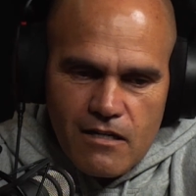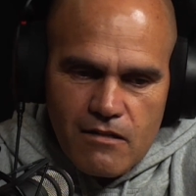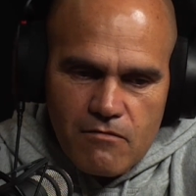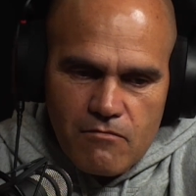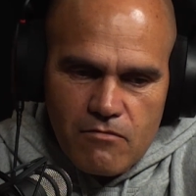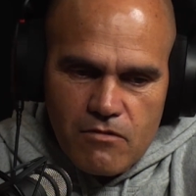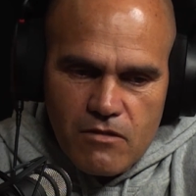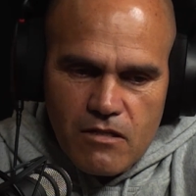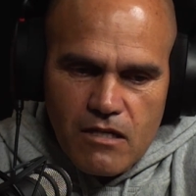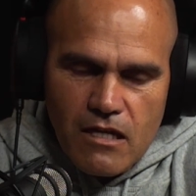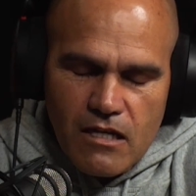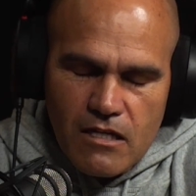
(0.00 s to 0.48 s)
It
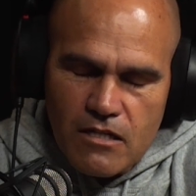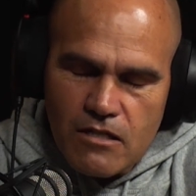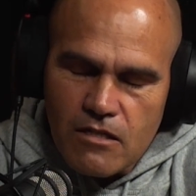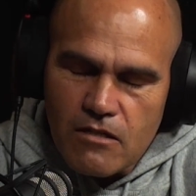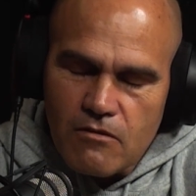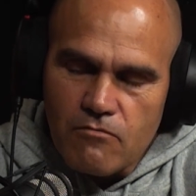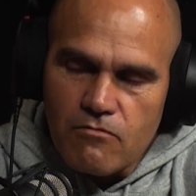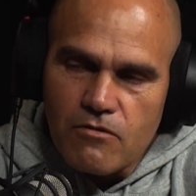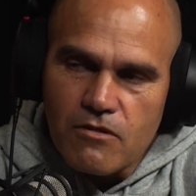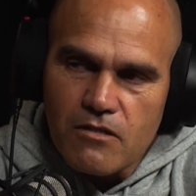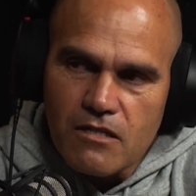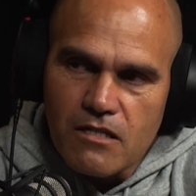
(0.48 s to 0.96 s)
was actually
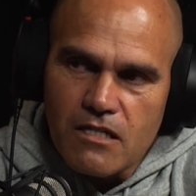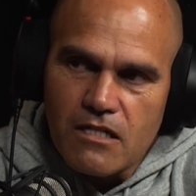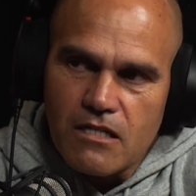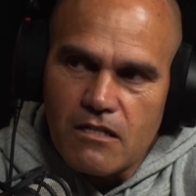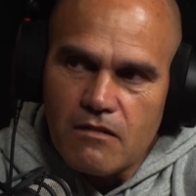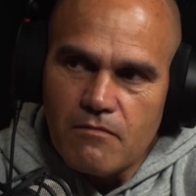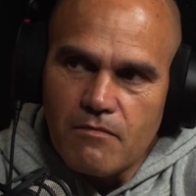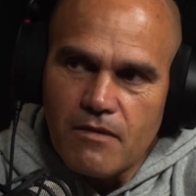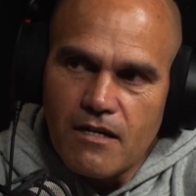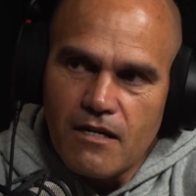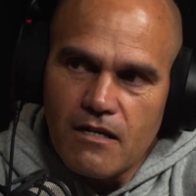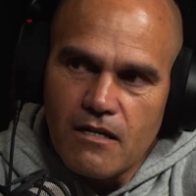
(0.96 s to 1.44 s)
really
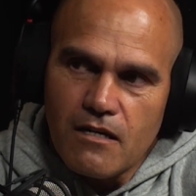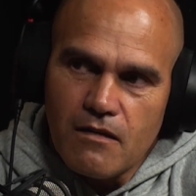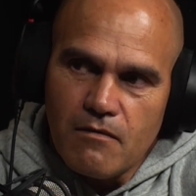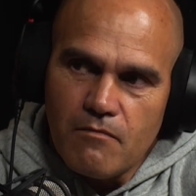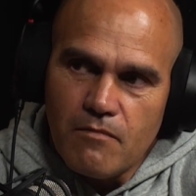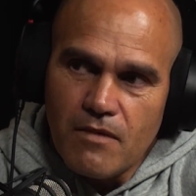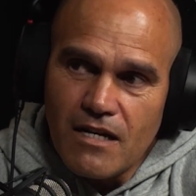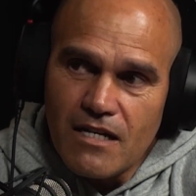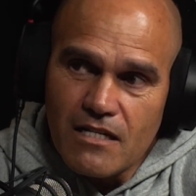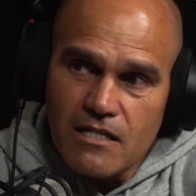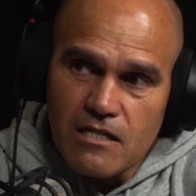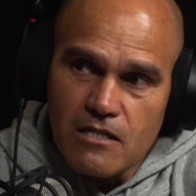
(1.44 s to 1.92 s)
an
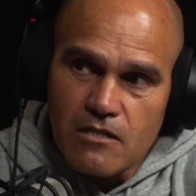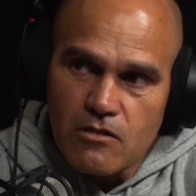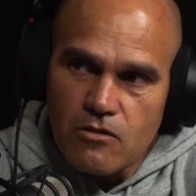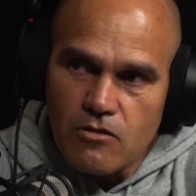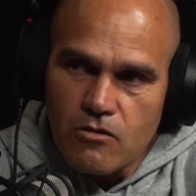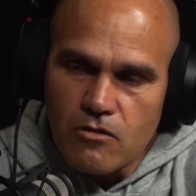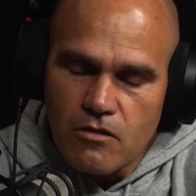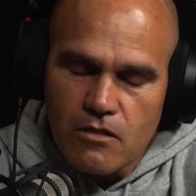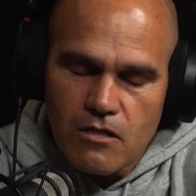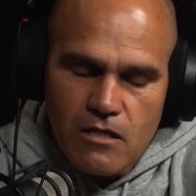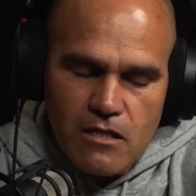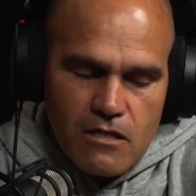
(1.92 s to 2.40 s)
amazing
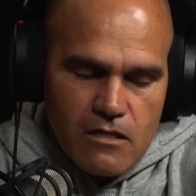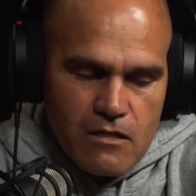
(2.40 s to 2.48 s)
journey,